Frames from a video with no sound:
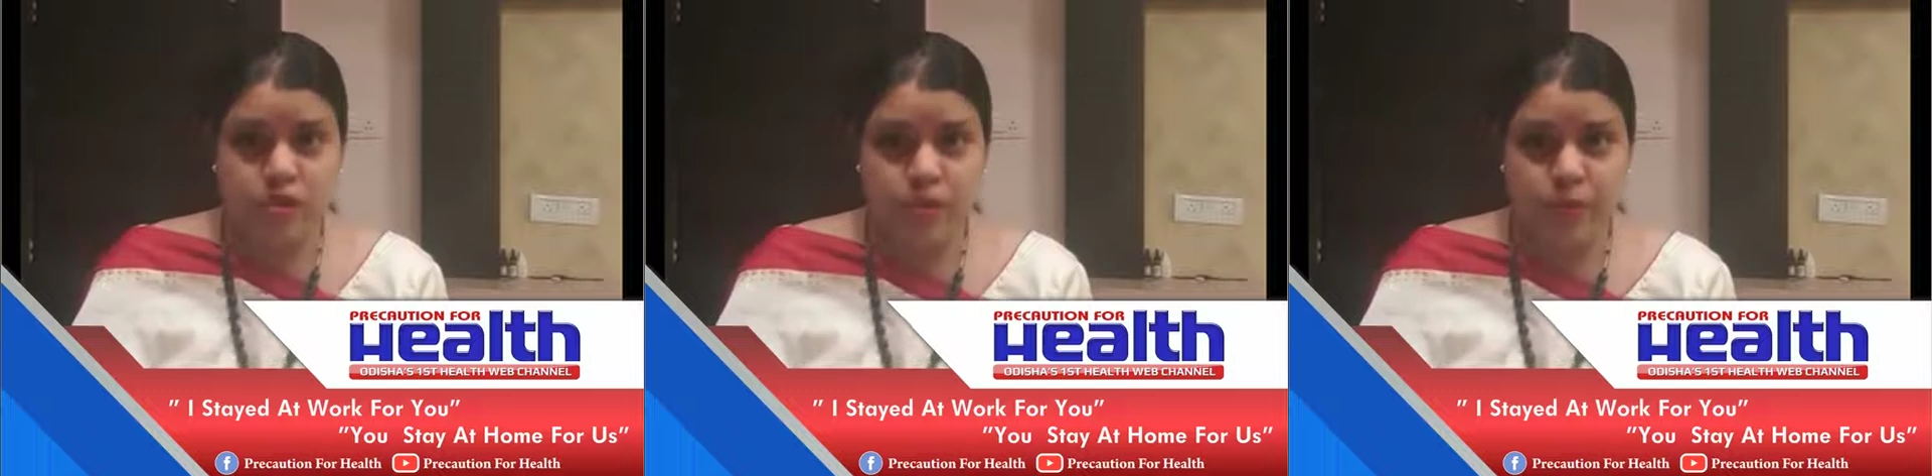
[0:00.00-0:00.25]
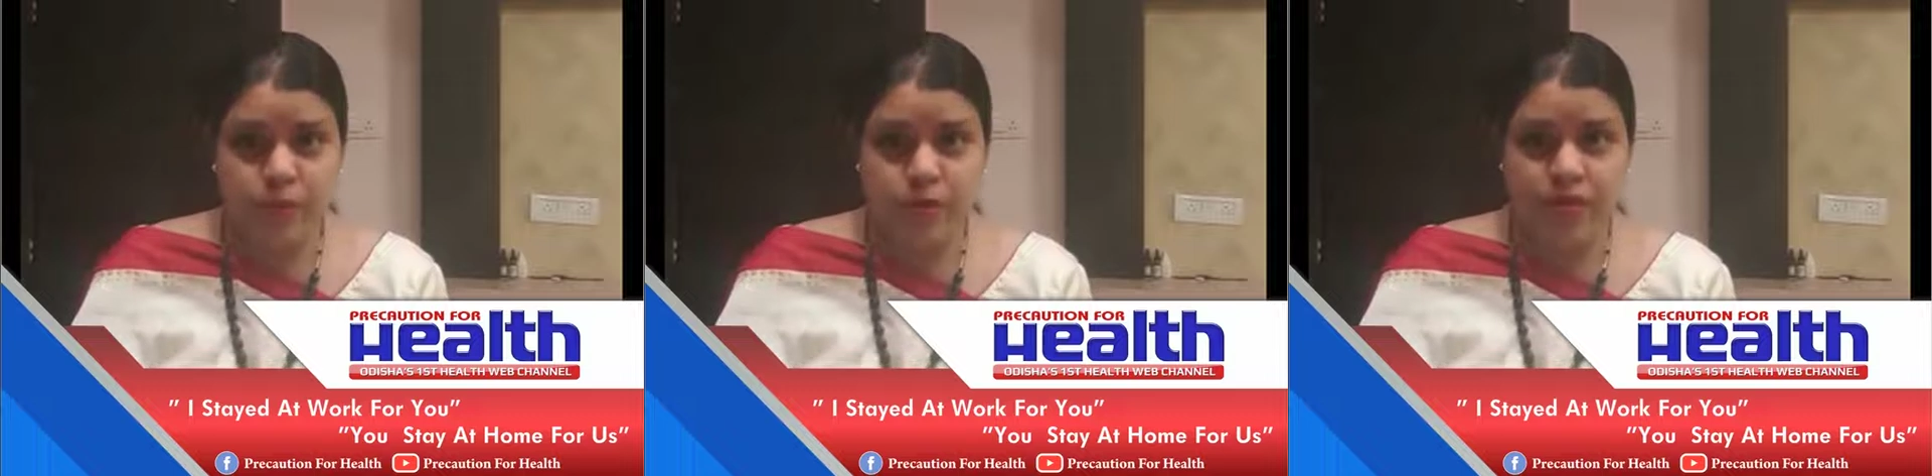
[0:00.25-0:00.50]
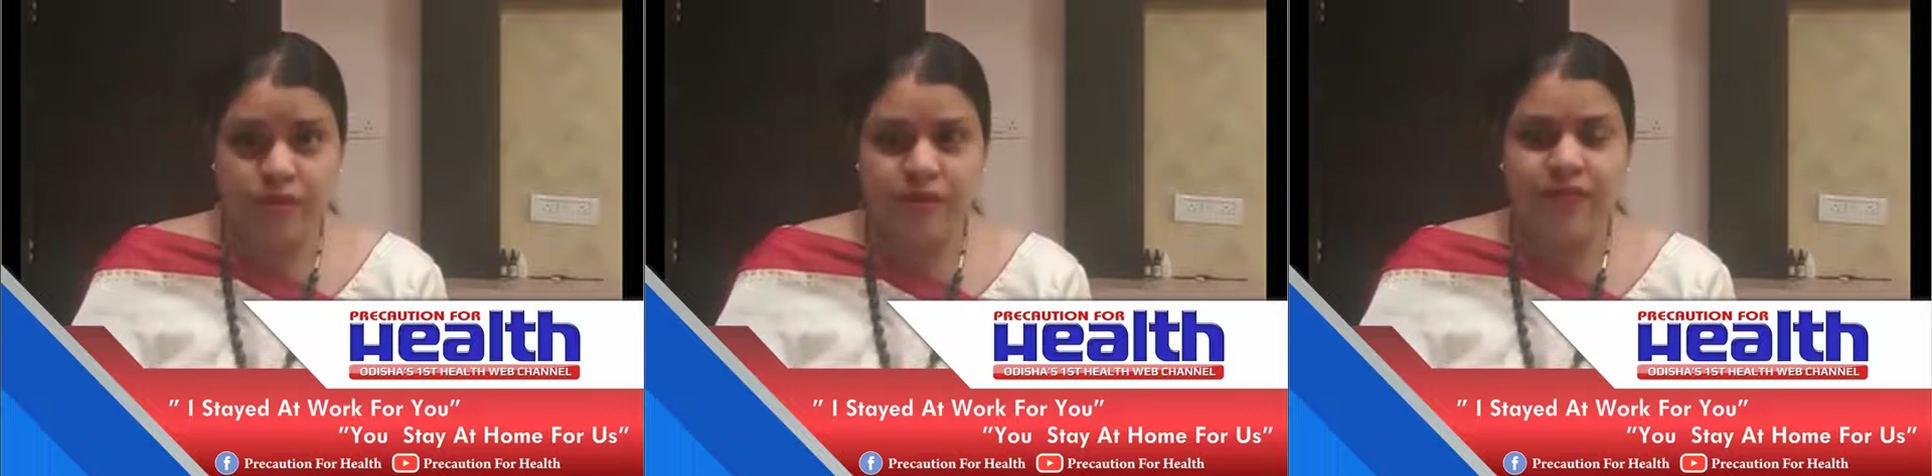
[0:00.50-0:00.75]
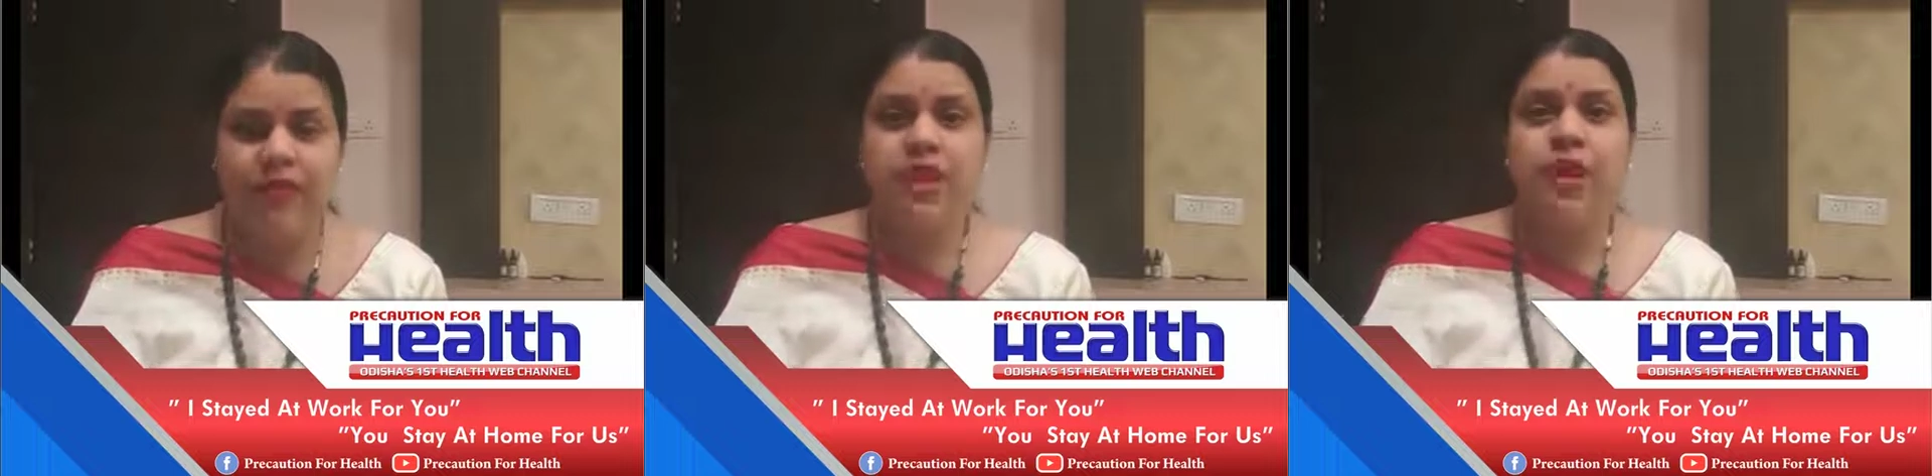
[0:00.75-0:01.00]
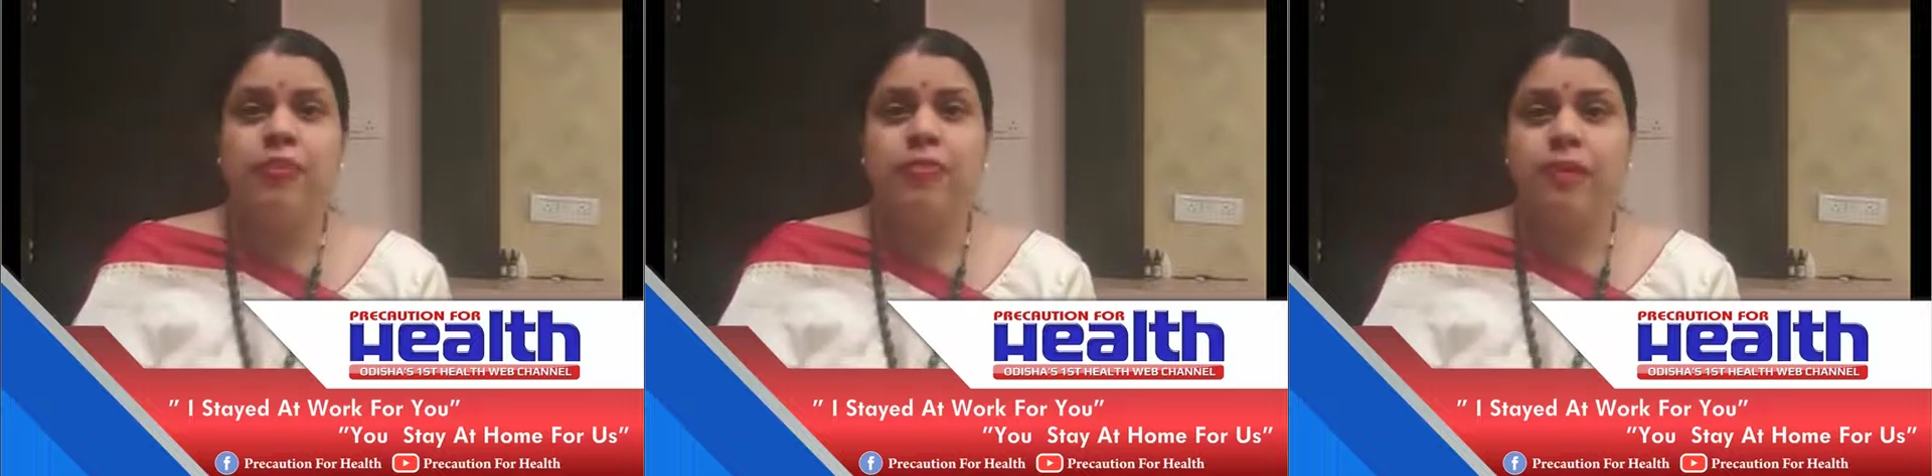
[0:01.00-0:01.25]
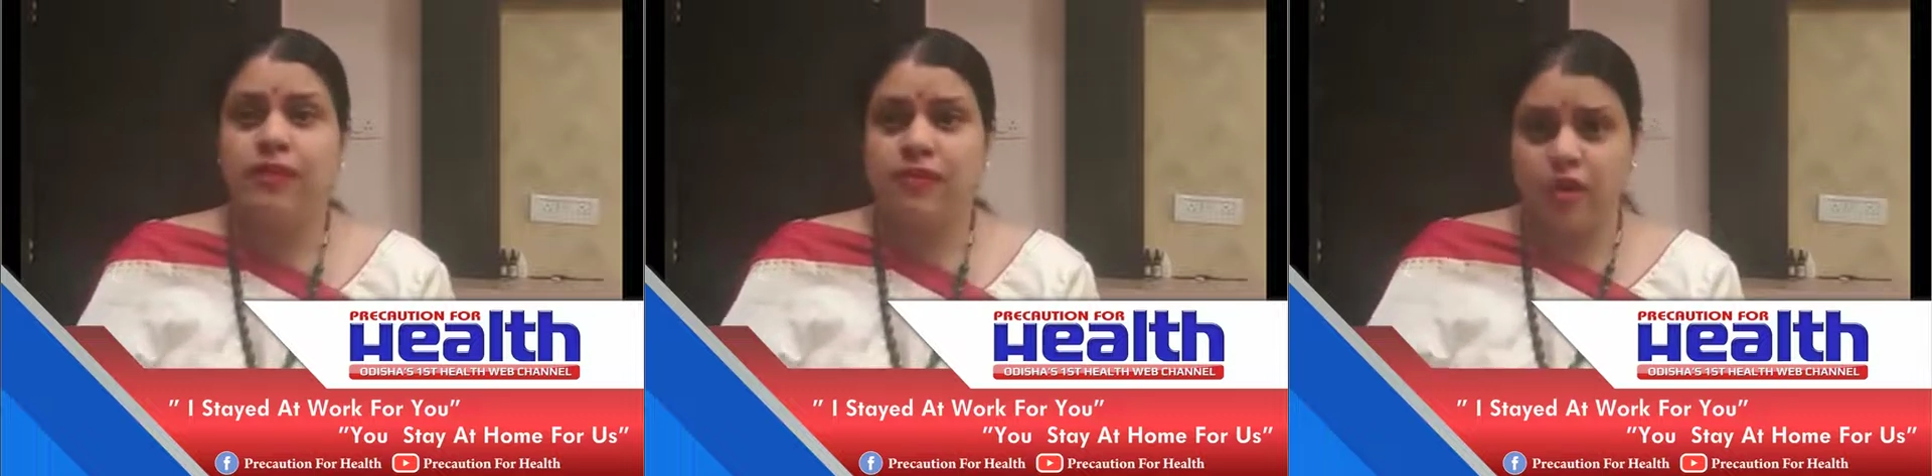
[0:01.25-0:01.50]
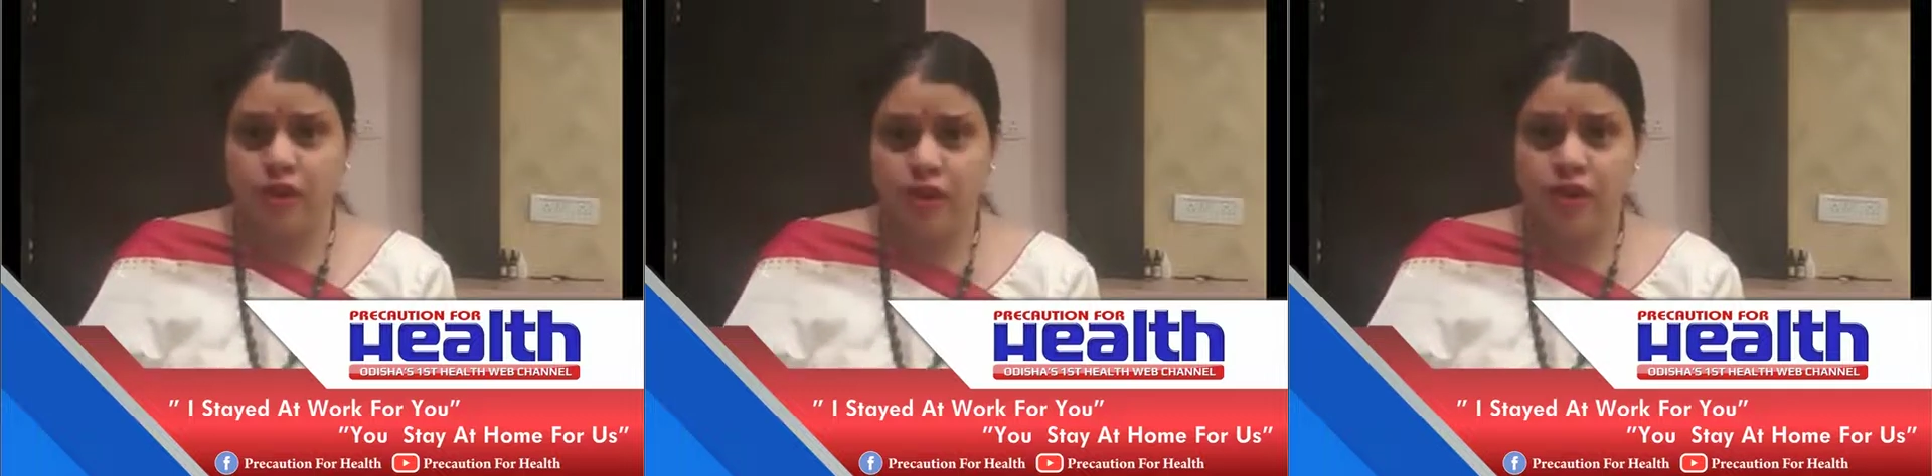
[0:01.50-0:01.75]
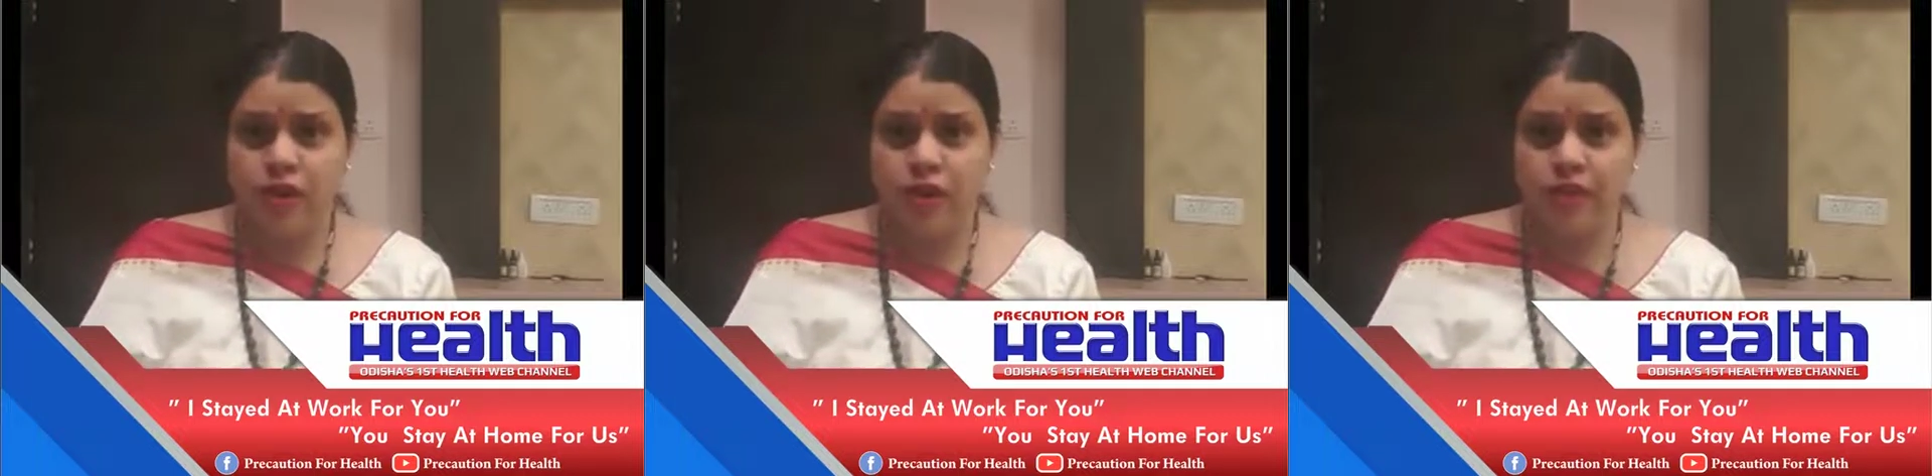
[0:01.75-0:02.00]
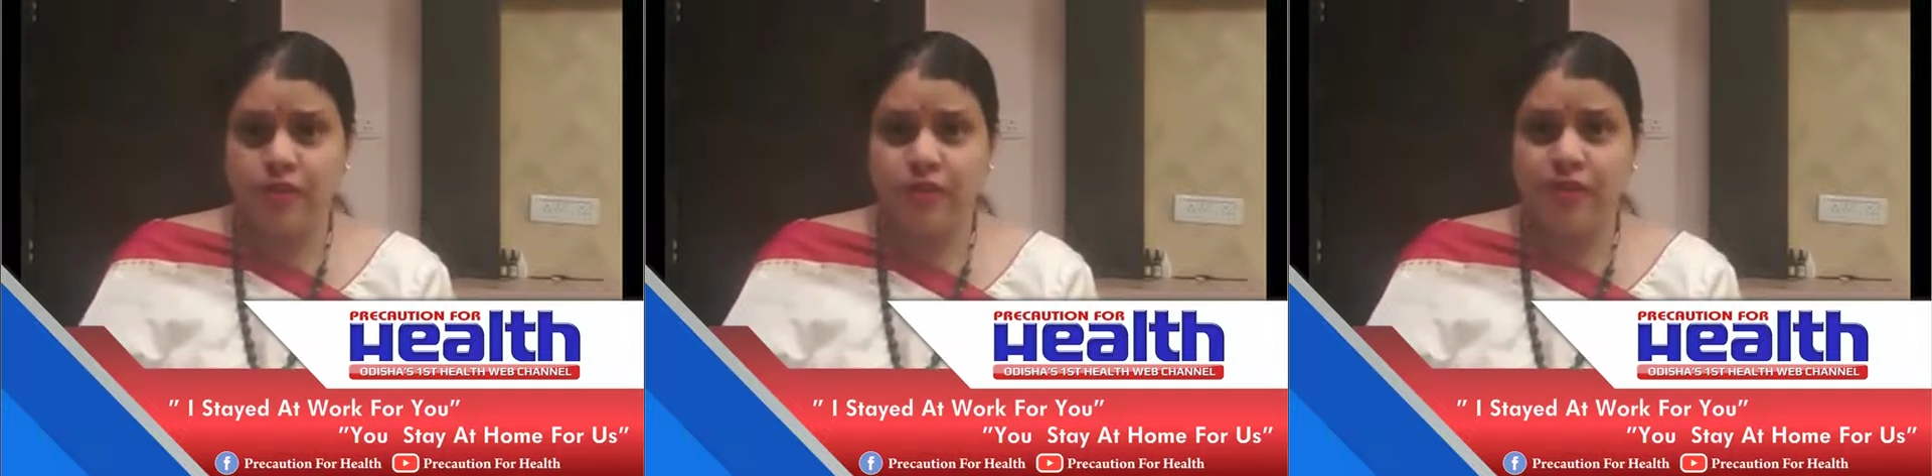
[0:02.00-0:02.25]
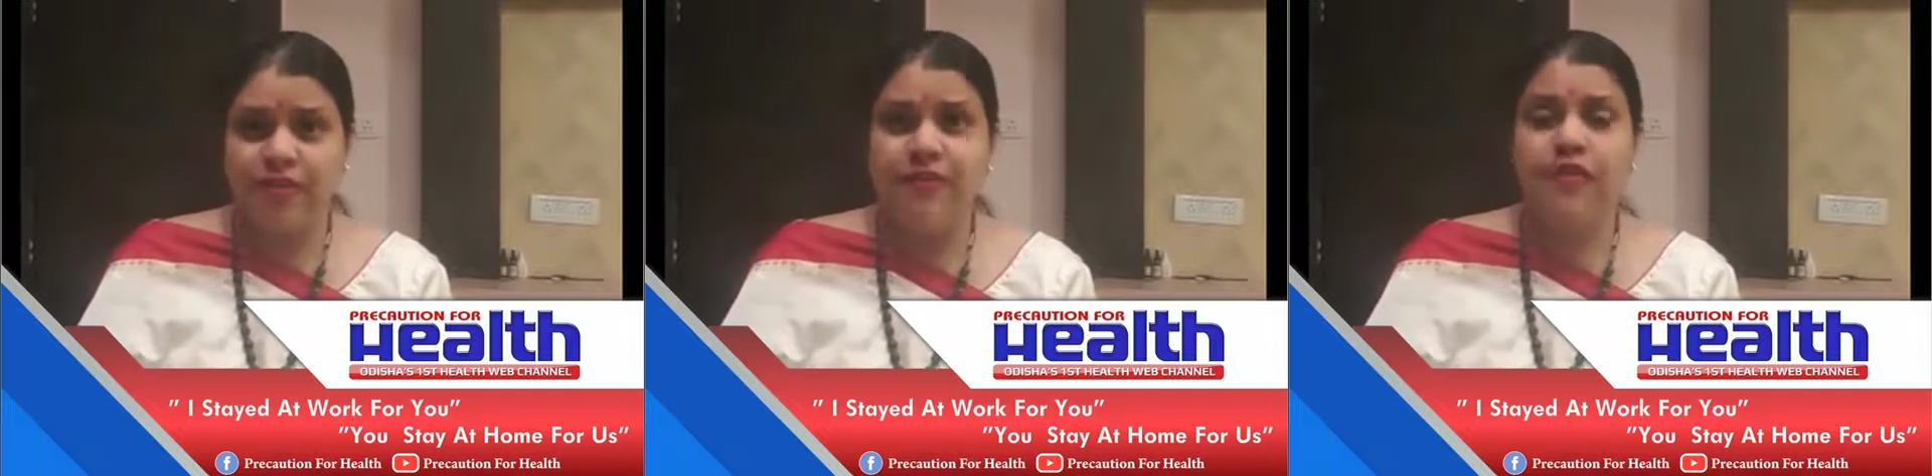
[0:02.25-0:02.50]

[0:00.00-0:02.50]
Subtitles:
important is please avoid hospitals